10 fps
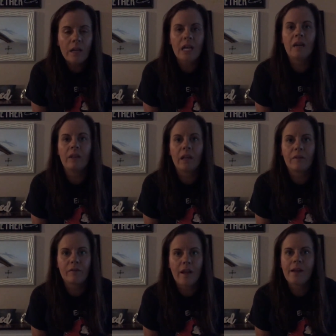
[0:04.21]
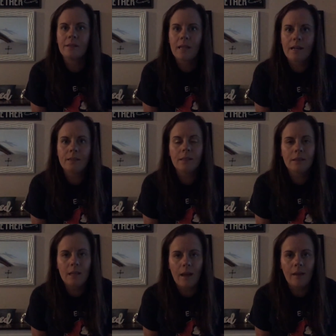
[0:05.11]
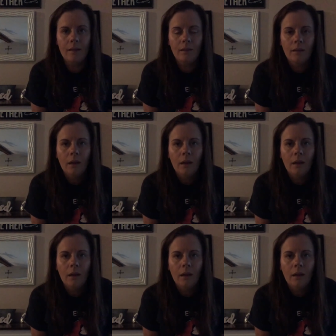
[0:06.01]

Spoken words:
and having a fantastic day.